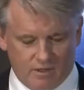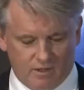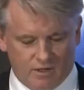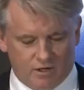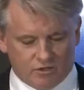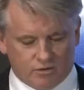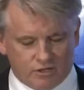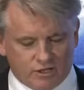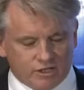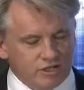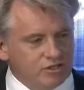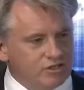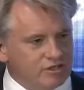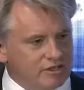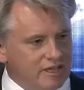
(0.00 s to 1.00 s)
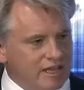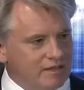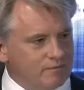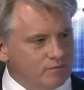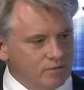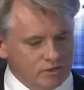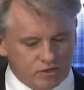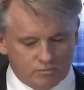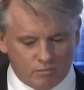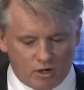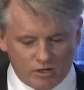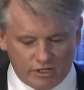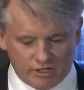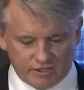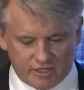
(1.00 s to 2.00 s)
So in addition to that one
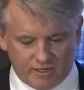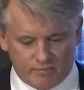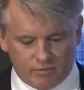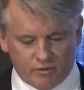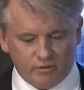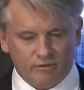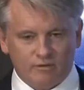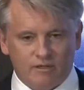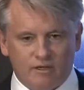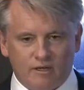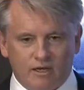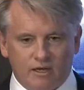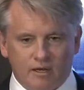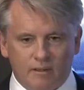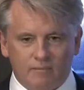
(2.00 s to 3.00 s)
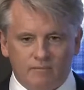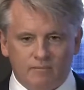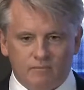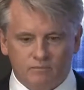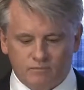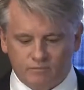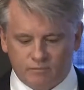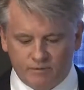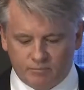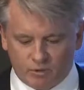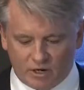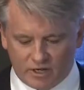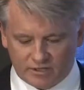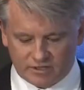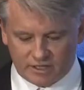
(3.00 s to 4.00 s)
small example, we've
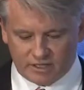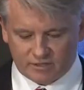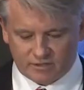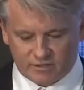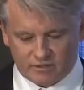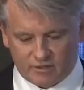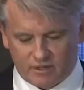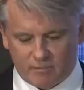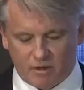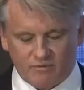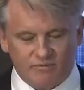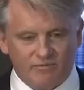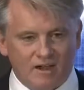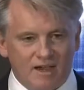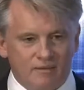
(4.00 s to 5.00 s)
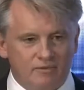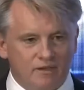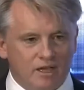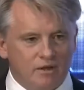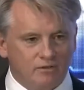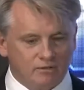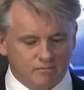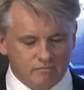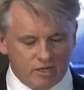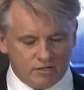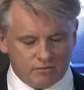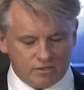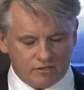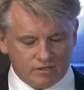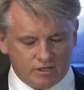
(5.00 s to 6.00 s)
processed about 5,000
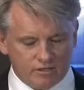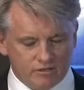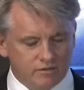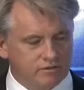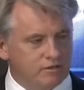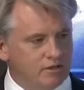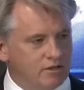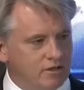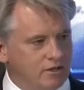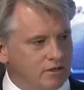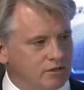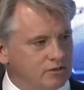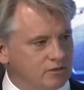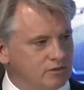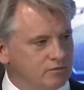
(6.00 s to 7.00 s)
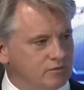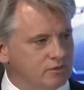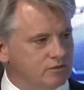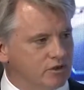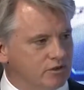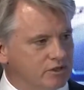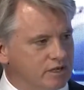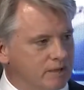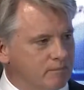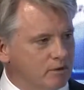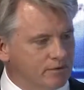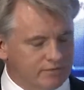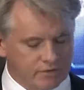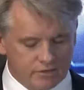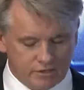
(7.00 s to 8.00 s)
metric tons since we started up our
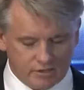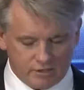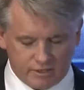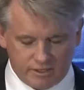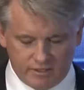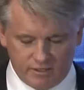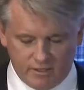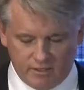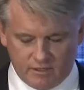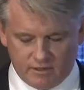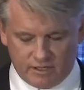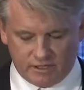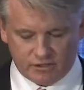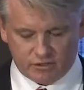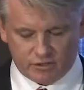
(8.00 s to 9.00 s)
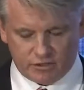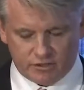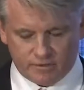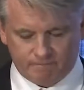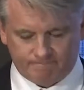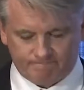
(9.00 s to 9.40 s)
facility last year.